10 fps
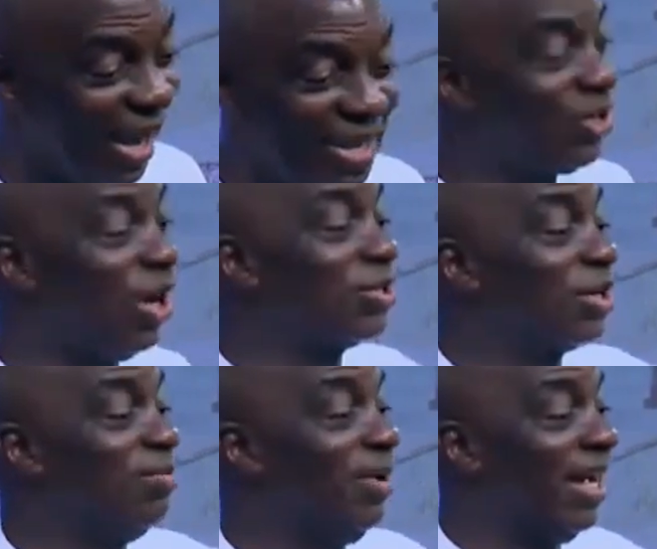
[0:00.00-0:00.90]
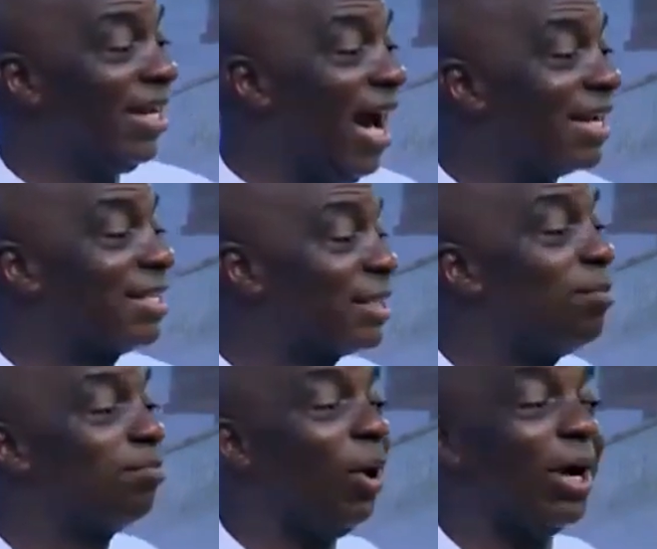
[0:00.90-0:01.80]
And just remain at the
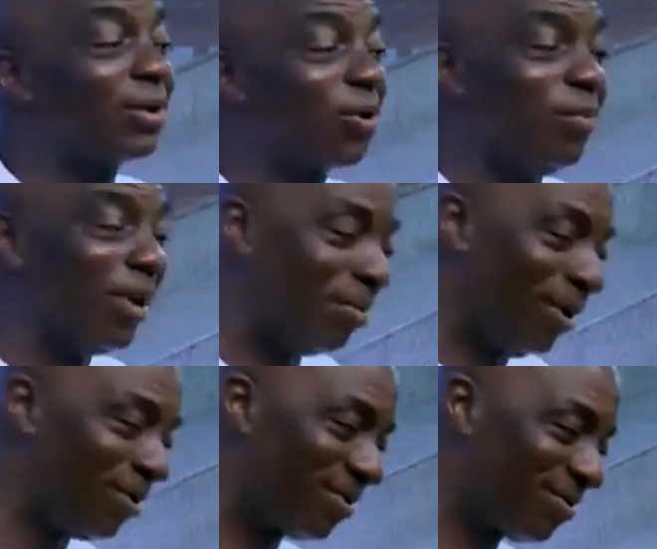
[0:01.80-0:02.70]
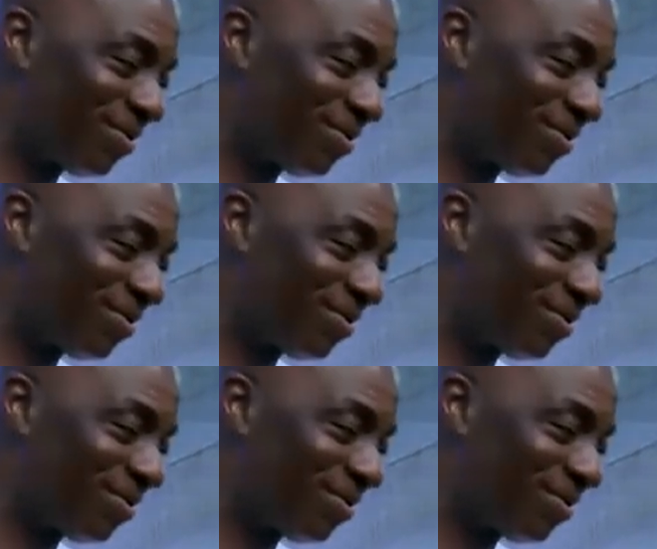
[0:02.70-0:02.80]
same point, roaming about.